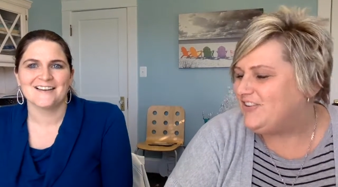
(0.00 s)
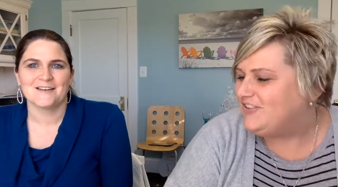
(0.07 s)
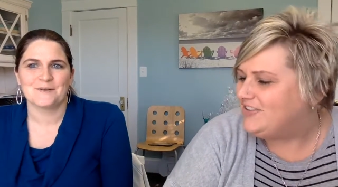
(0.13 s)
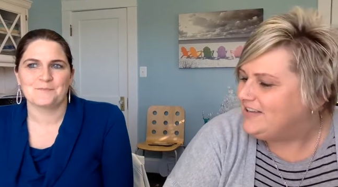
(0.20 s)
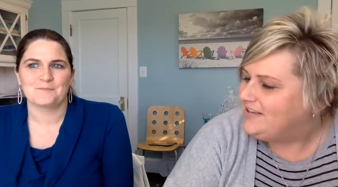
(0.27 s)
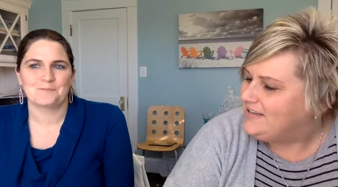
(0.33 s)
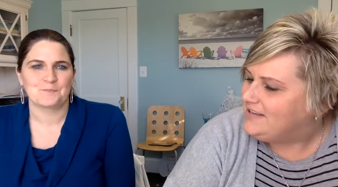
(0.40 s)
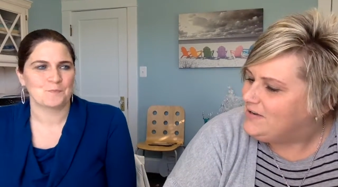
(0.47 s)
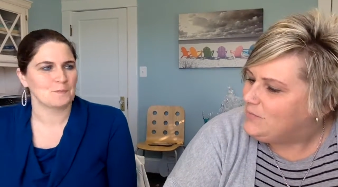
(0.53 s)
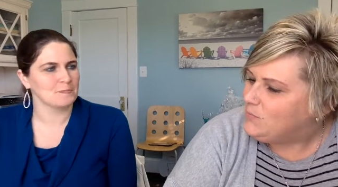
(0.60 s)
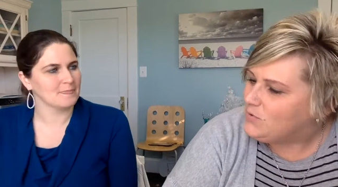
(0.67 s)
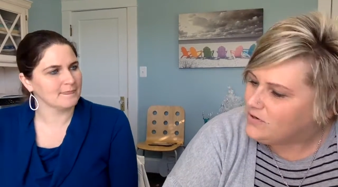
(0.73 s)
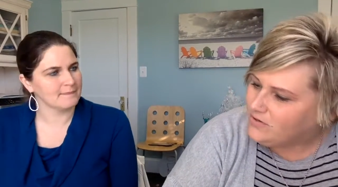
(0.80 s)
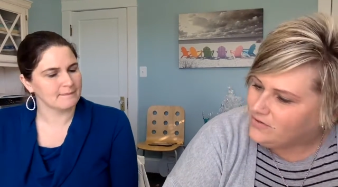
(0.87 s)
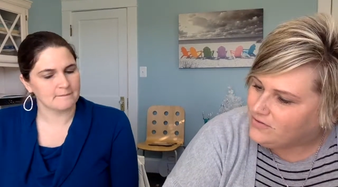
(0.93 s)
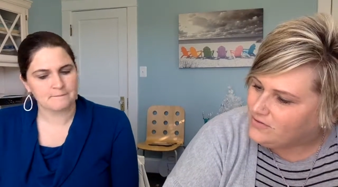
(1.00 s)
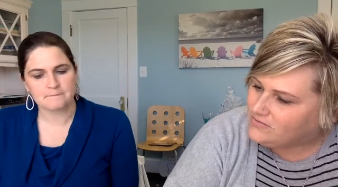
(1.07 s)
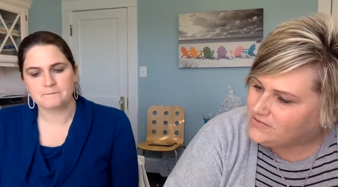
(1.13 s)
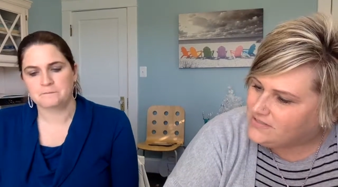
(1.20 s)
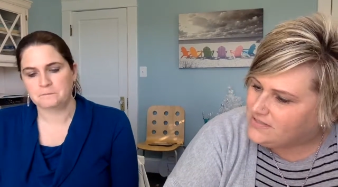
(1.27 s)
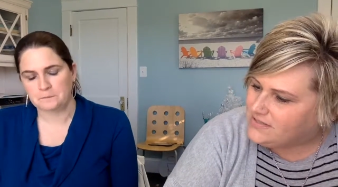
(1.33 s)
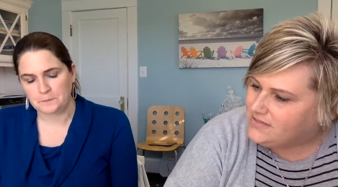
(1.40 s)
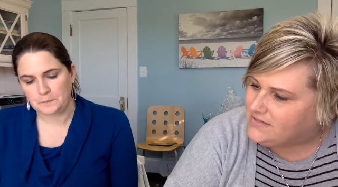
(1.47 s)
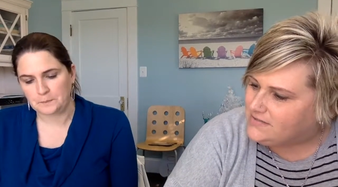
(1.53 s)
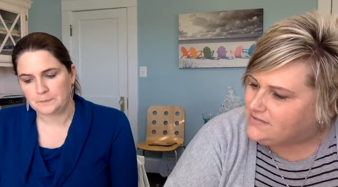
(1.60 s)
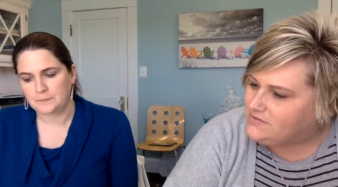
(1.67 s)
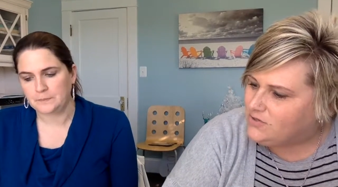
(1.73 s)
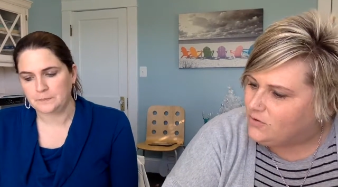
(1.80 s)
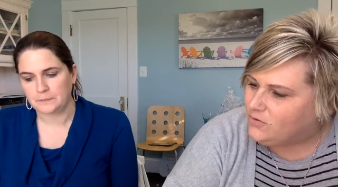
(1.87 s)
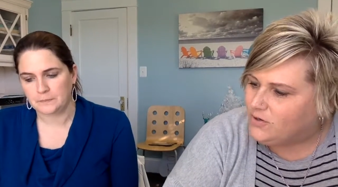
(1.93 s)
Speaker 1: so work on those
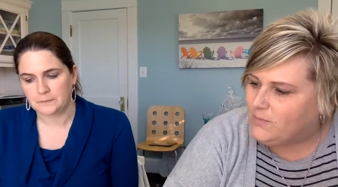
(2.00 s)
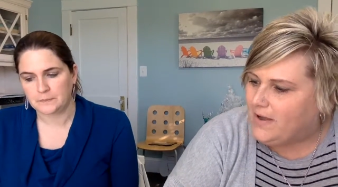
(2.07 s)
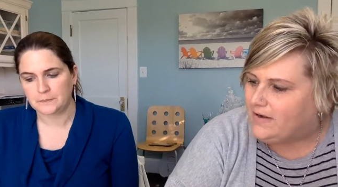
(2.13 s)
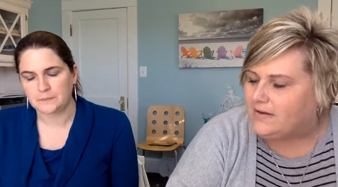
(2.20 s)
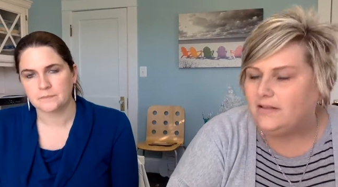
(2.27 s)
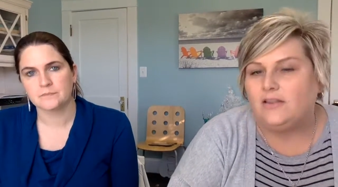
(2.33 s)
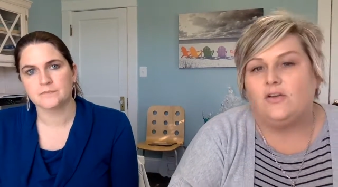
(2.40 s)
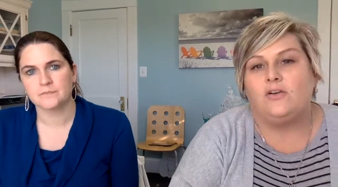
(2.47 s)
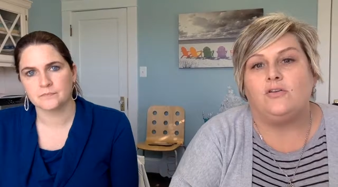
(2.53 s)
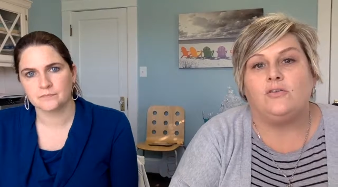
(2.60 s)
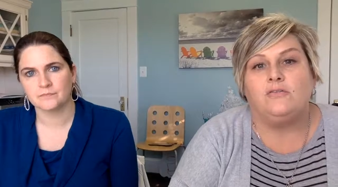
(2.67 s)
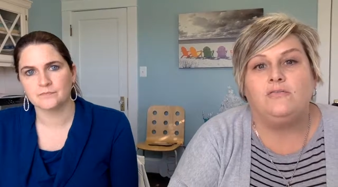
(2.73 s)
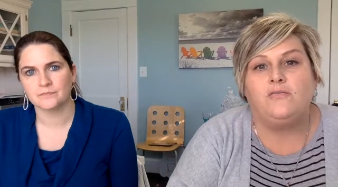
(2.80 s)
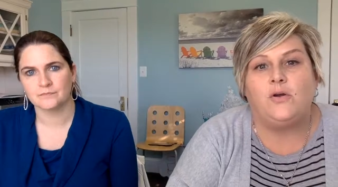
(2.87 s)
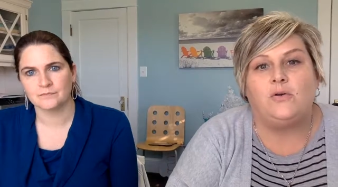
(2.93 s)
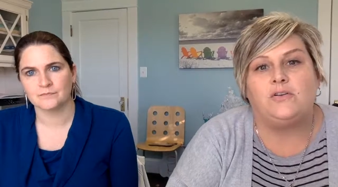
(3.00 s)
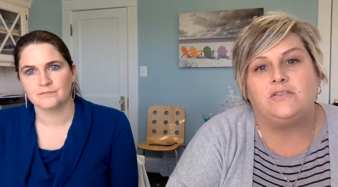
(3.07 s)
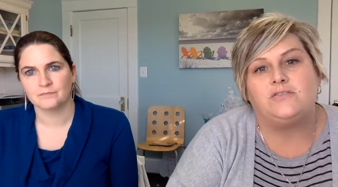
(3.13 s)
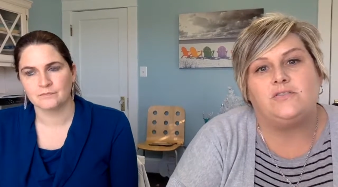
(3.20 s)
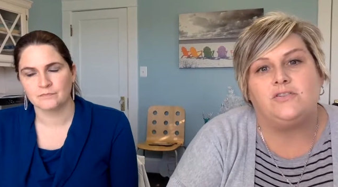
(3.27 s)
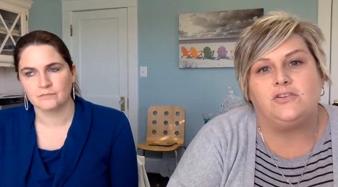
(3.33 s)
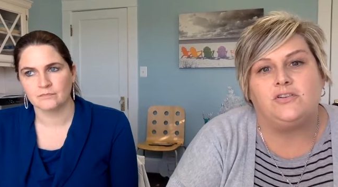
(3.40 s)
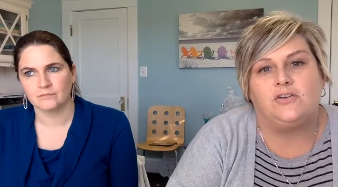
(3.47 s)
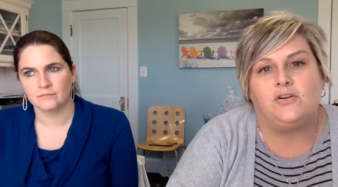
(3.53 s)
things. Don't go out alone. Focus on your